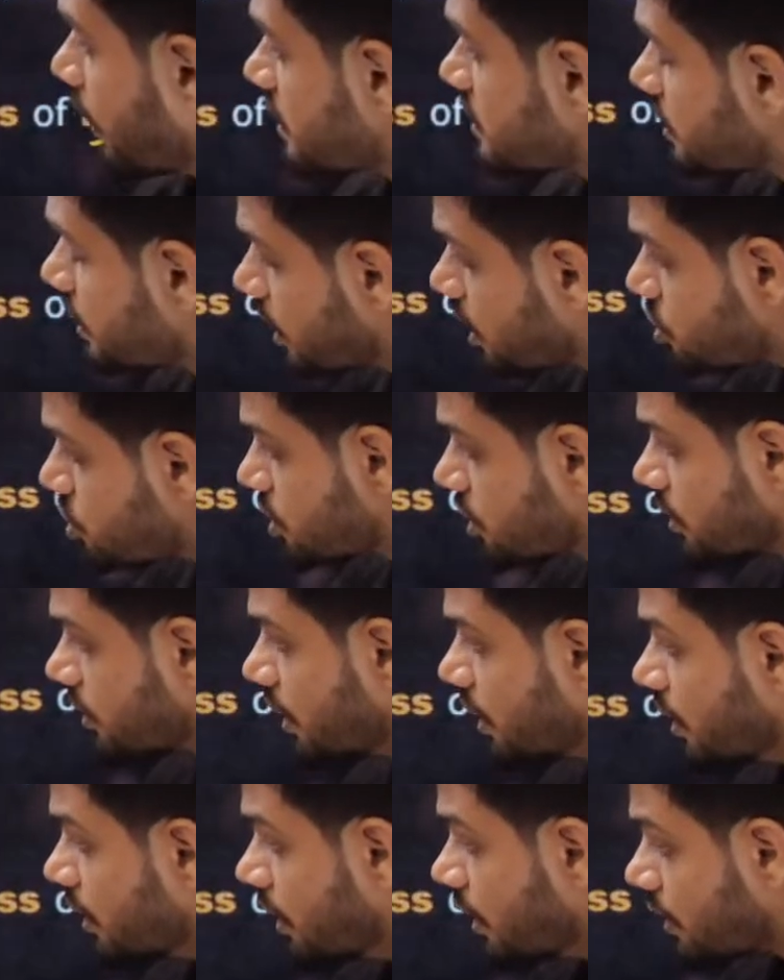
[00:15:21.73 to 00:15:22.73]
is reduction?
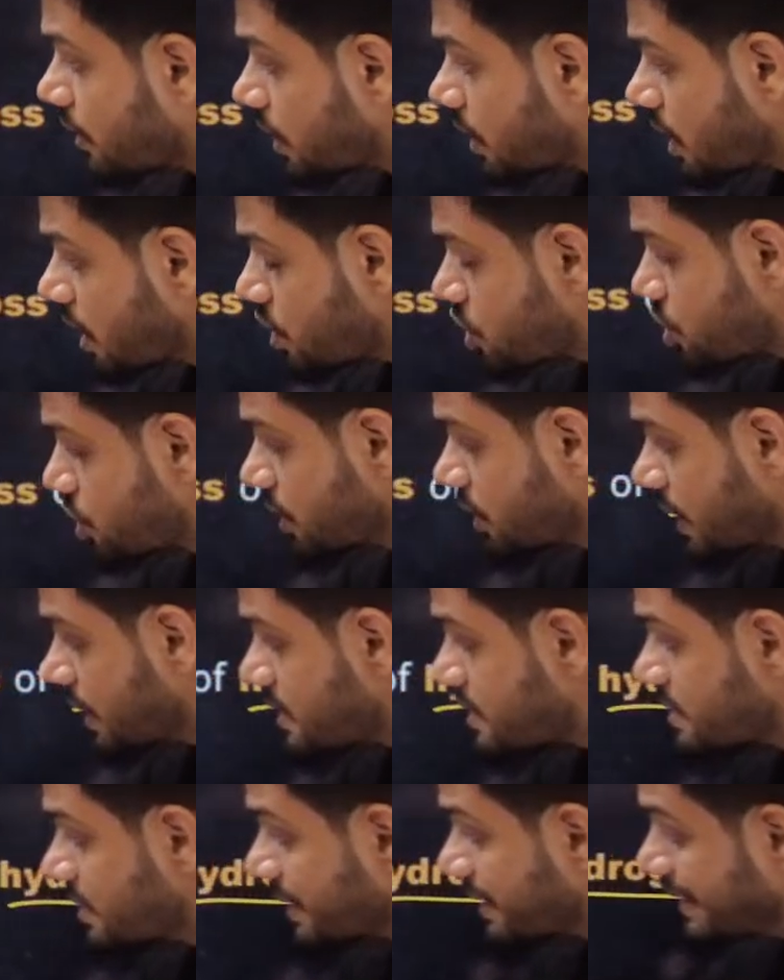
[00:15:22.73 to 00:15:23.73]
Reduction
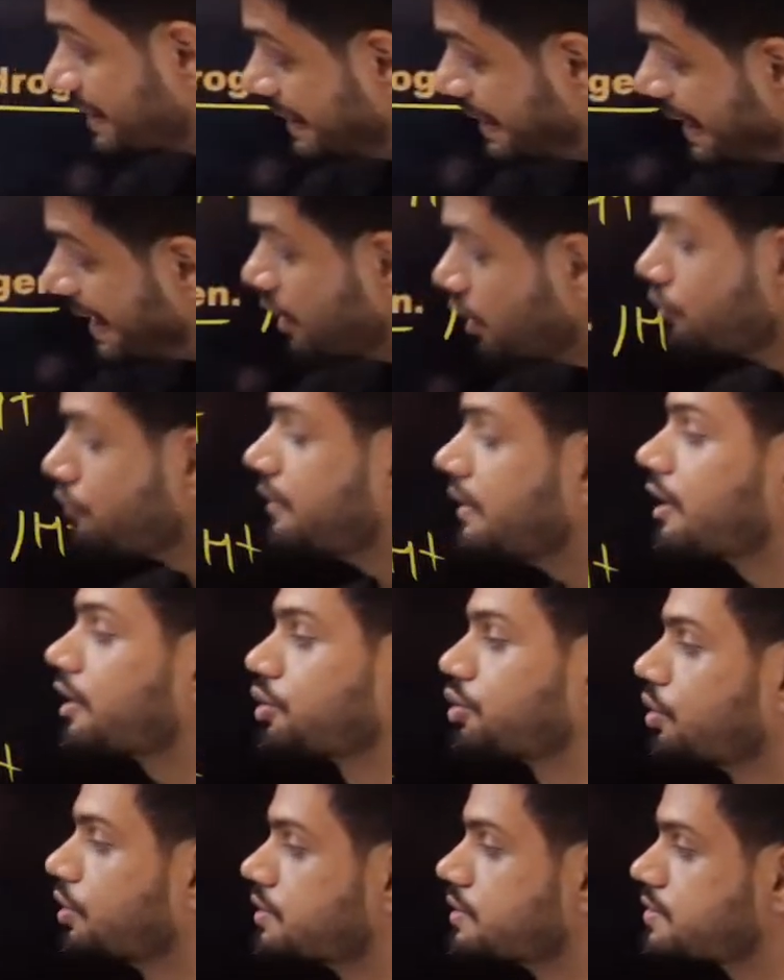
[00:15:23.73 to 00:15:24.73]
is the gain of
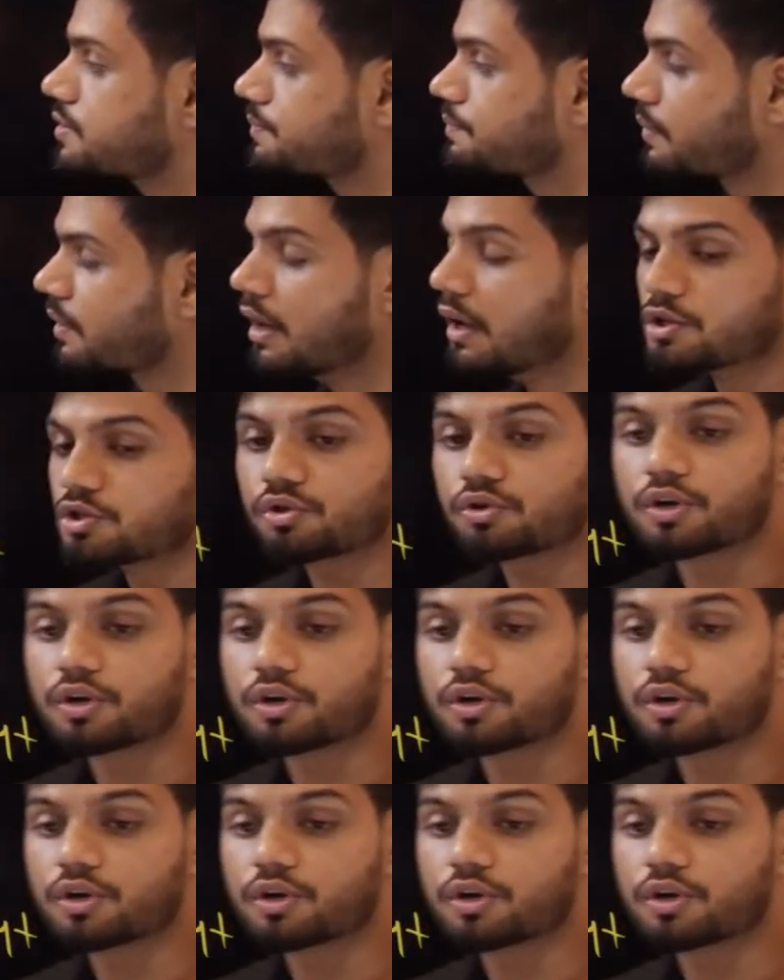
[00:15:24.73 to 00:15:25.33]
electrons. So